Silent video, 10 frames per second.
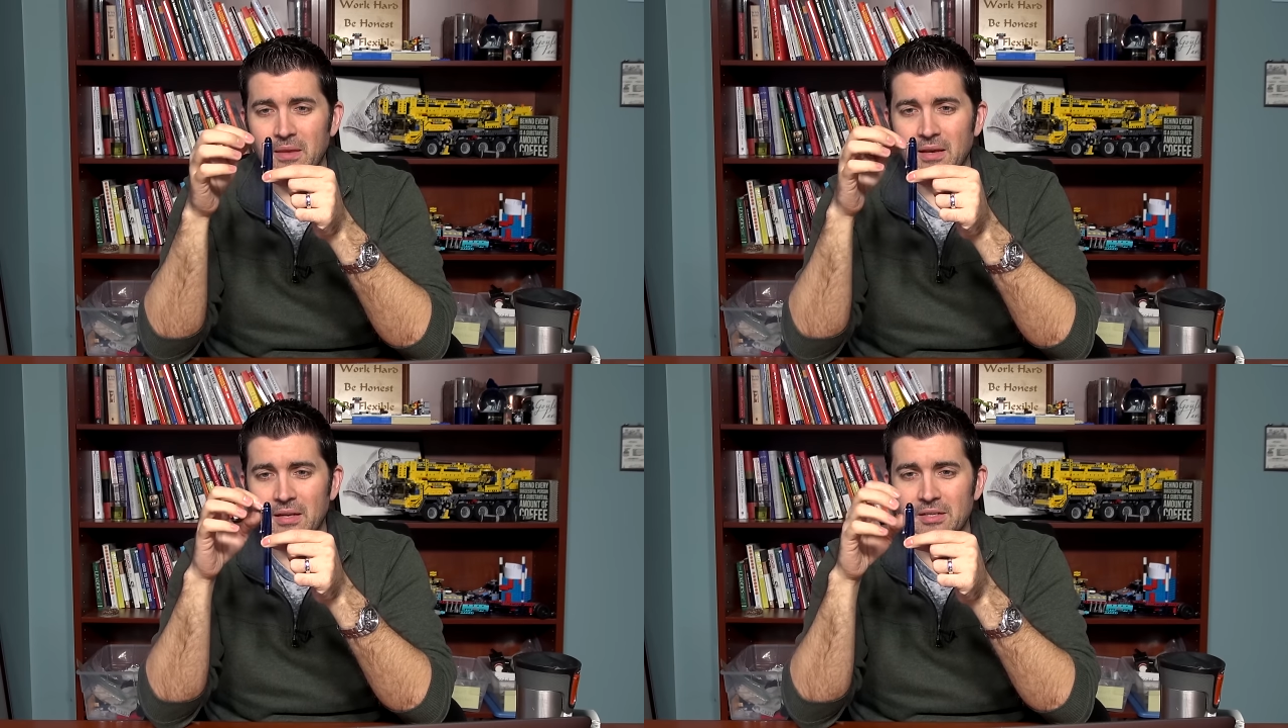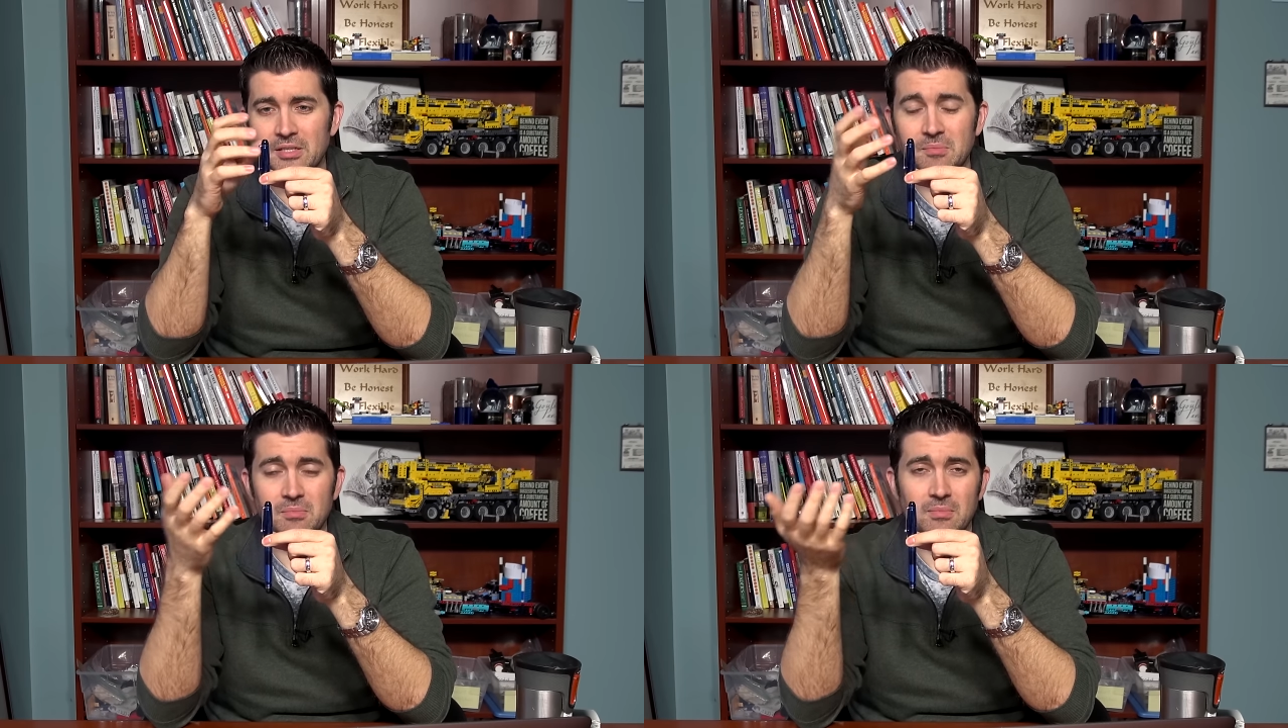and it
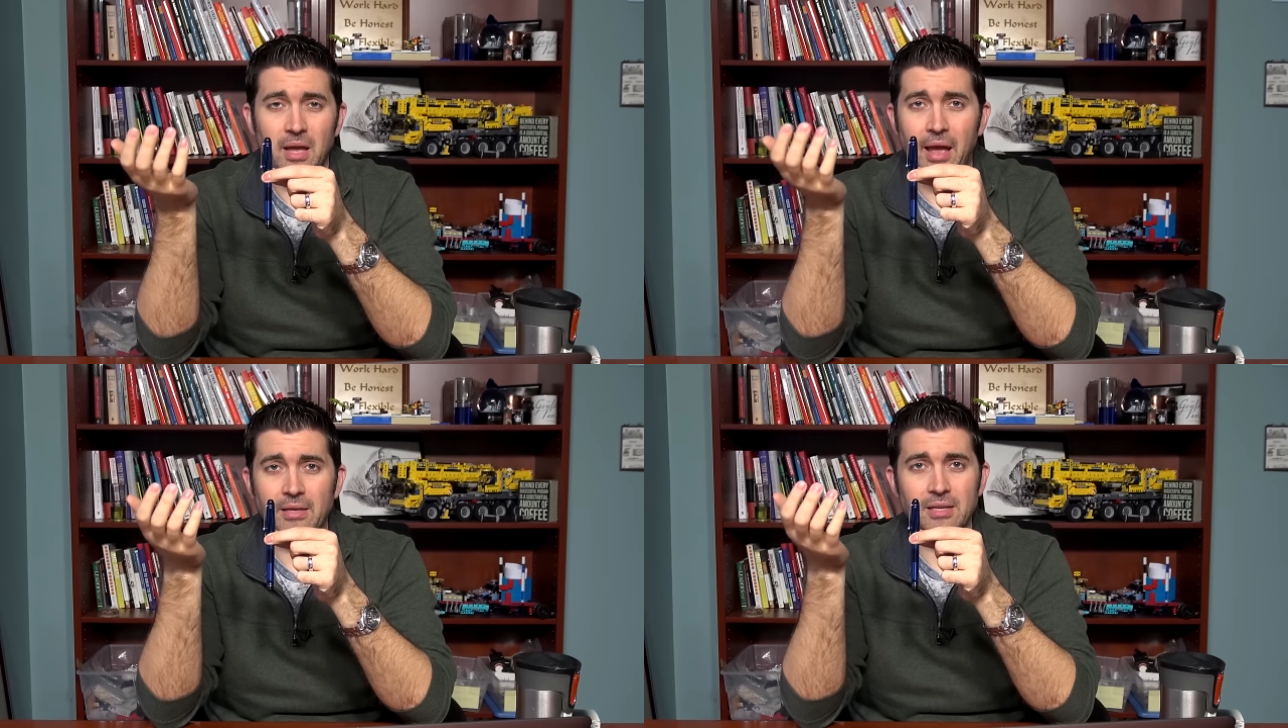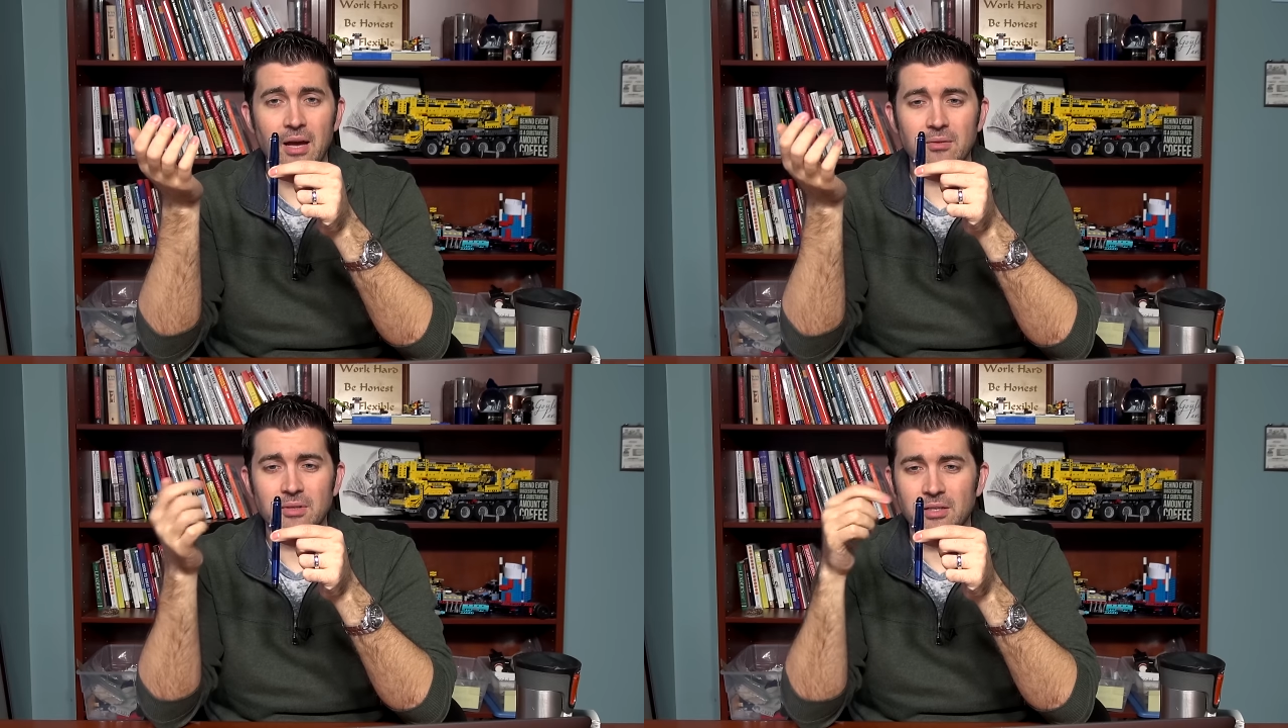just hangs
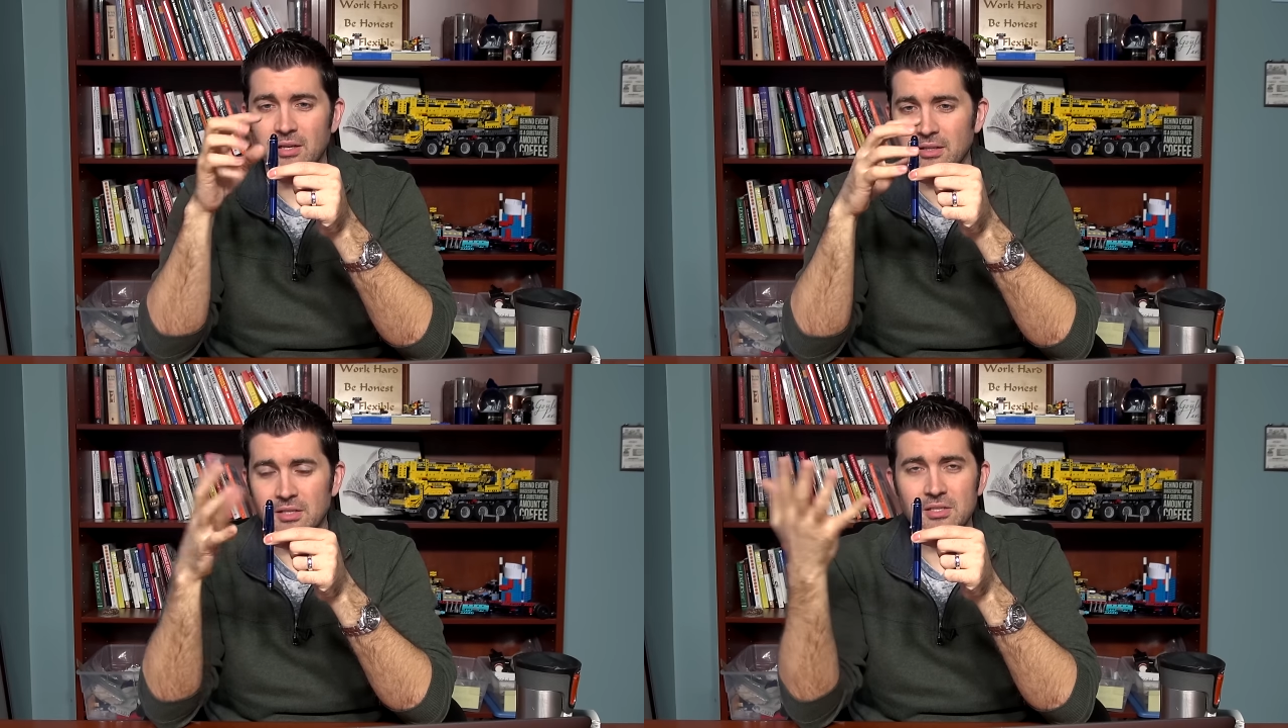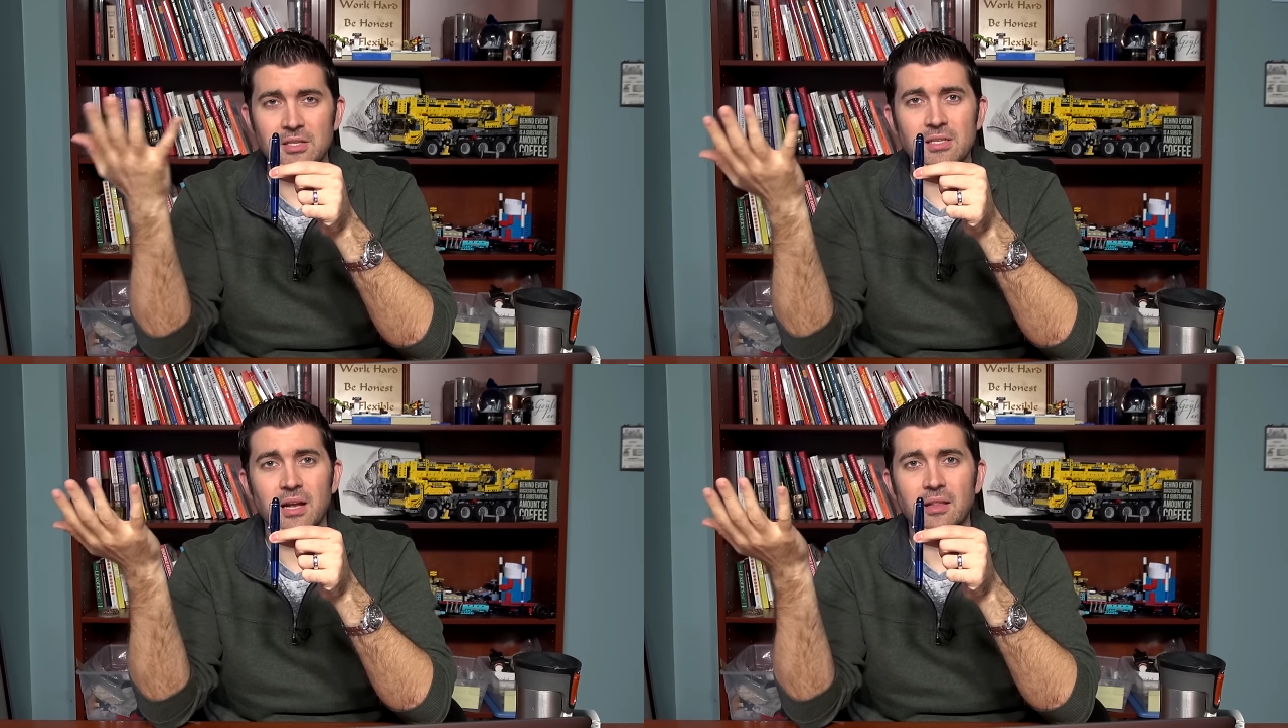out and it clings to
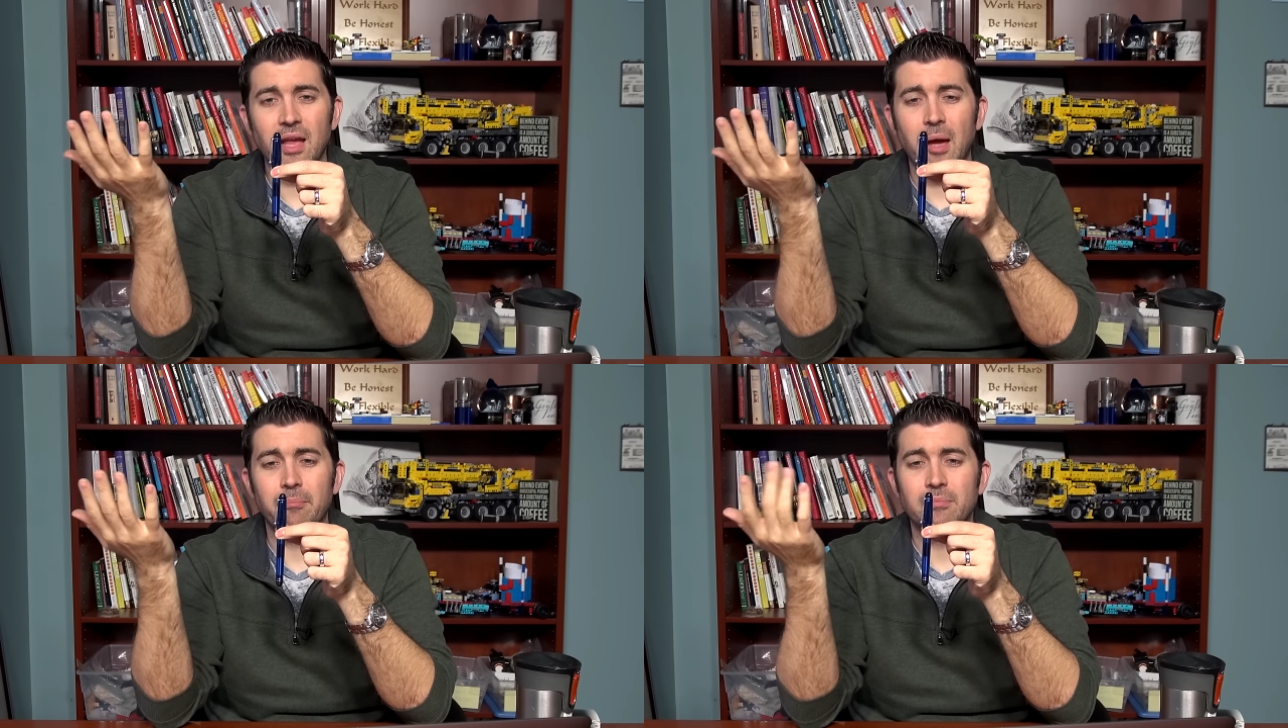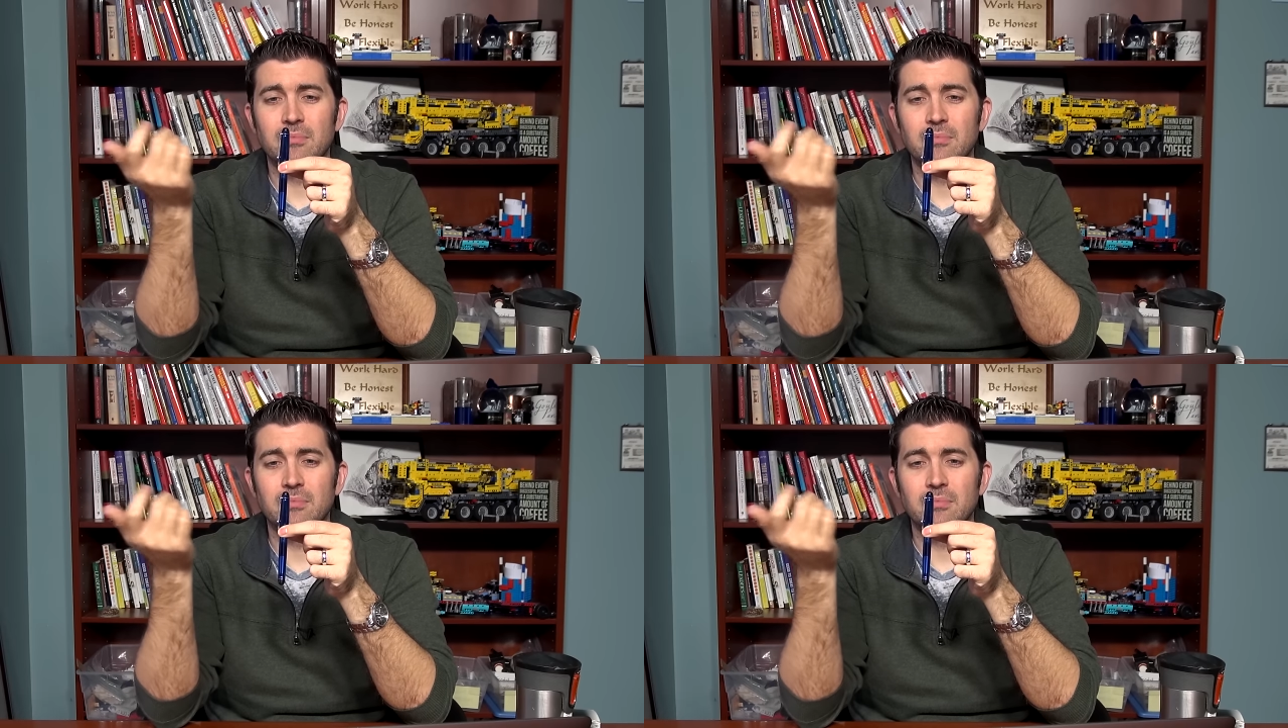the side of the cap.